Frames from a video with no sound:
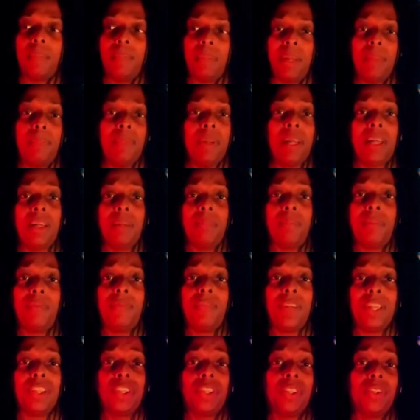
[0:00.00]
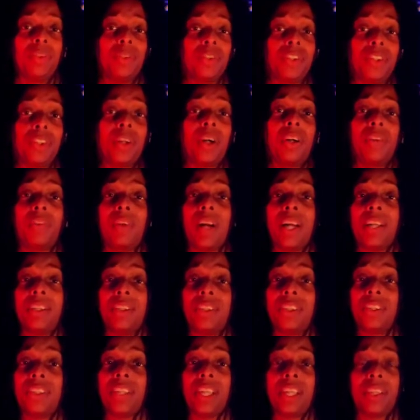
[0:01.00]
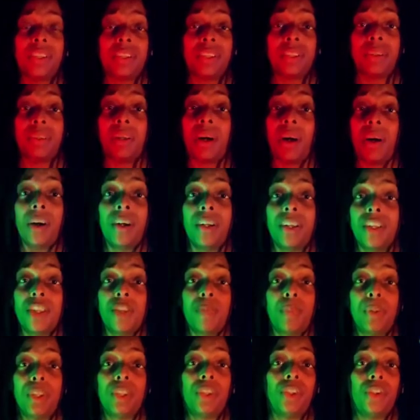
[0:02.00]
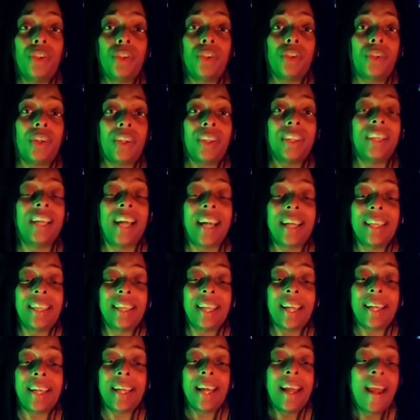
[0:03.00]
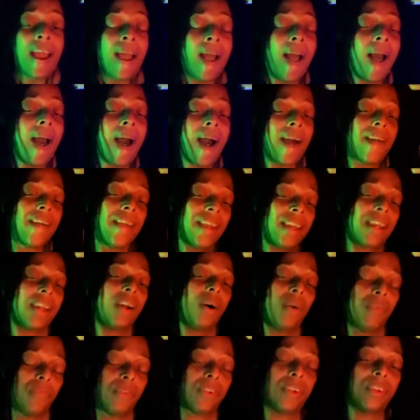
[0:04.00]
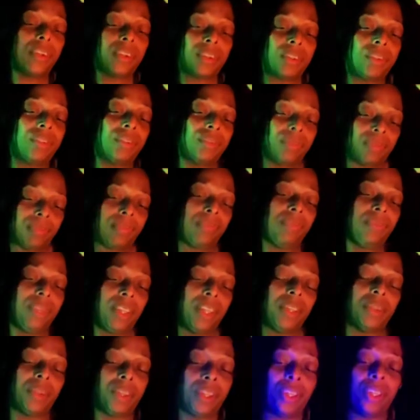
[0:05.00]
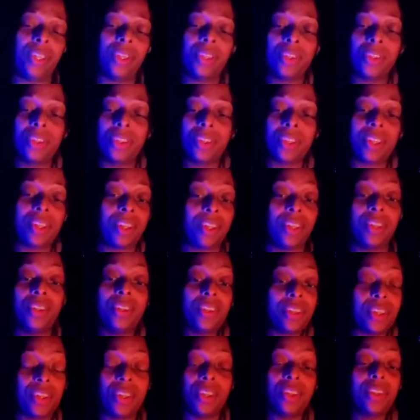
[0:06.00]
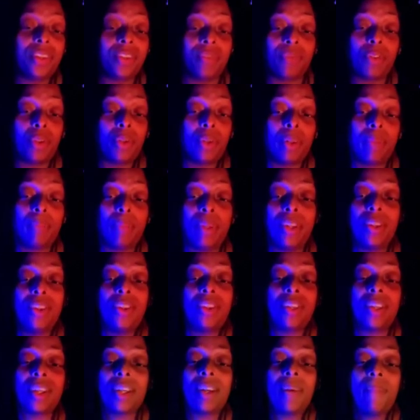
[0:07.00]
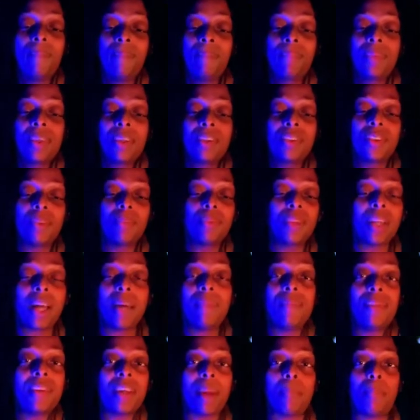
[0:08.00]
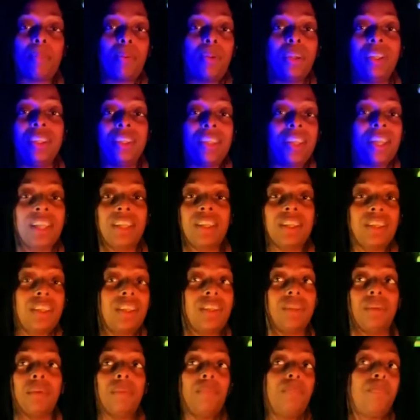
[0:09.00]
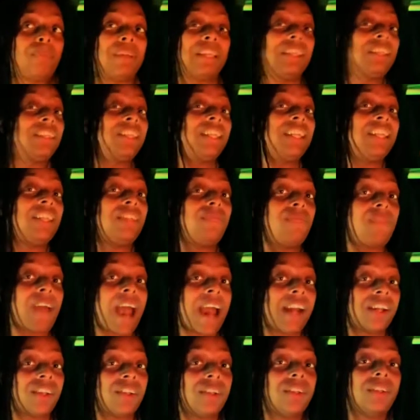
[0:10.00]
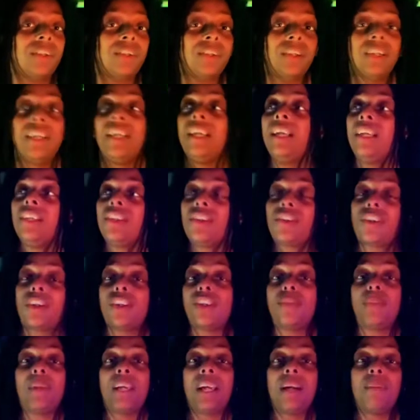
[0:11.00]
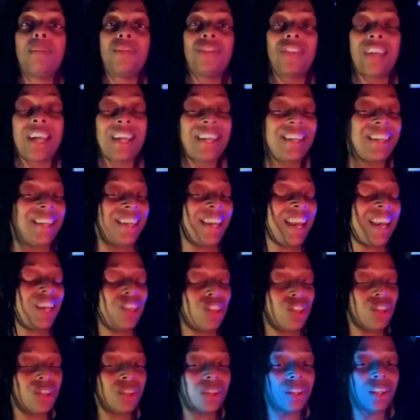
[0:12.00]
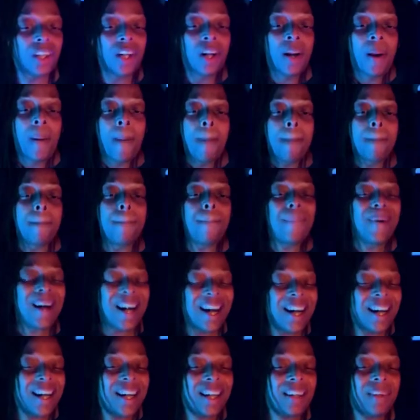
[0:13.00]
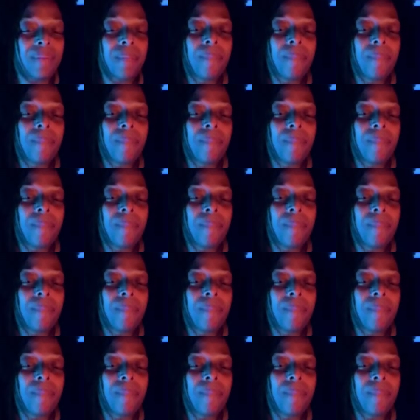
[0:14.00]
me being a professional songwriter, singer, artist, producer, all that. Like, it, over, you know, years and years and years of doing music, sometimes that predictability factor starts to become second nature. But